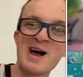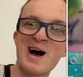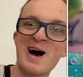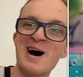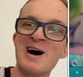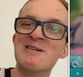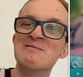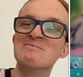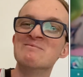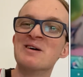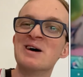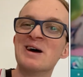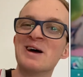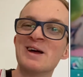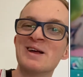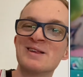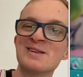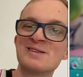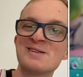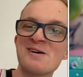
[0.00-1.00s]

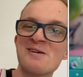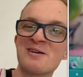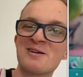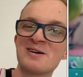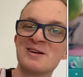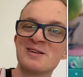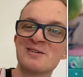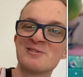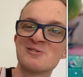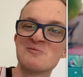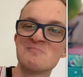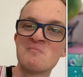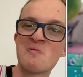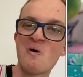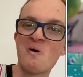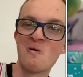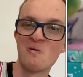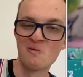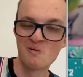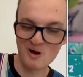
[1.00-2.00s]
It's just a little
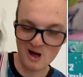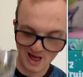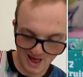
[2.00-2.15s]
ball,